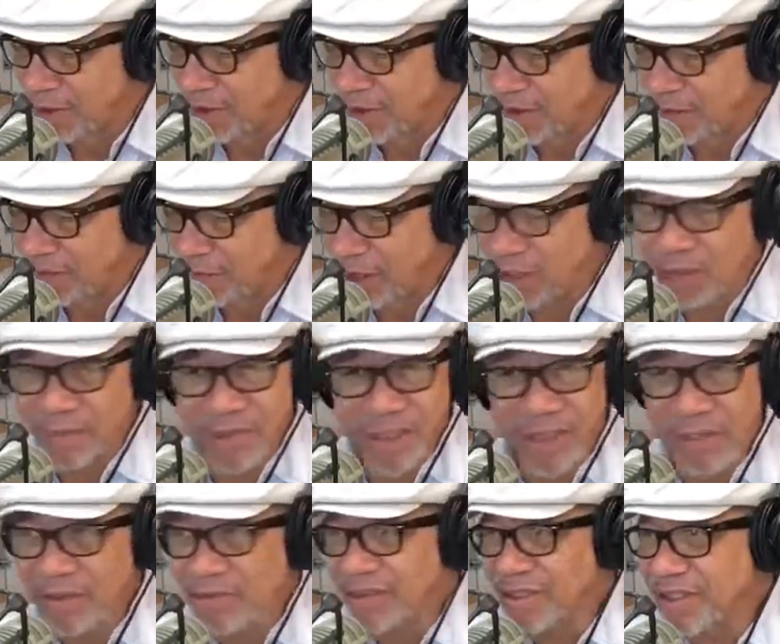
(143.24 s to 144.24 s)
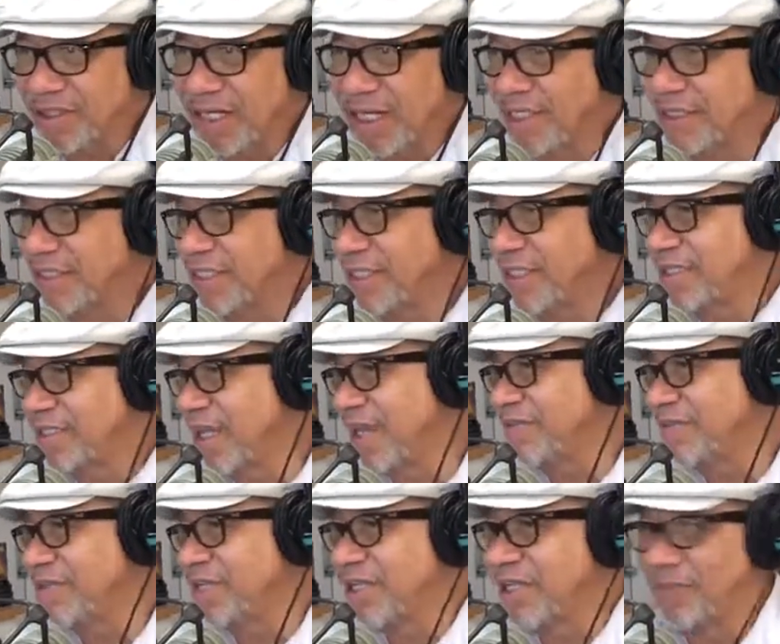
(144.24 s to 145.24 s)
What can we do? It's
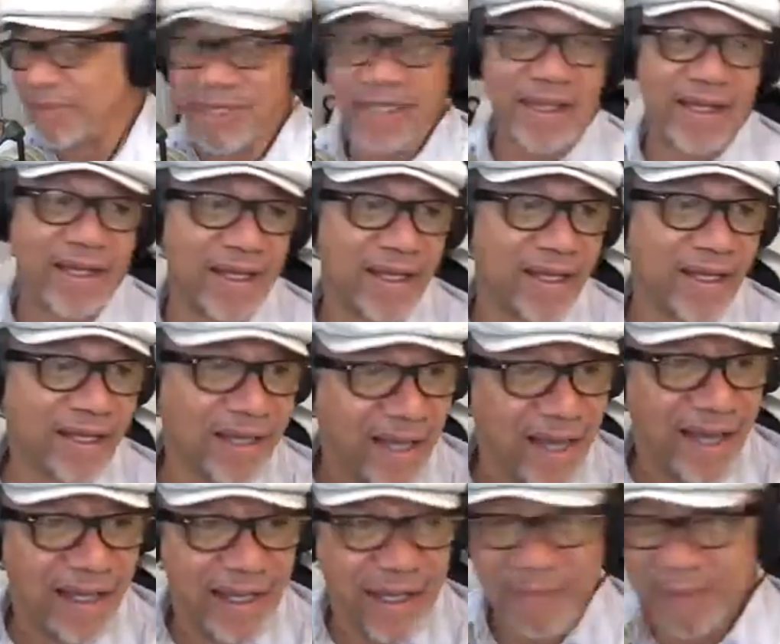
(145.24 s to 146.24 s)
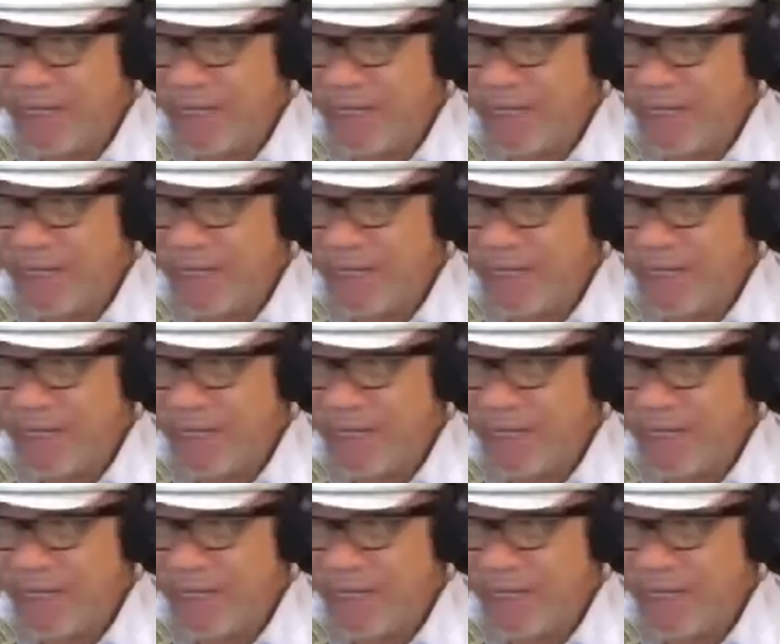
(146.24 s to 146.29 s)
1917. We can't have that. I mean,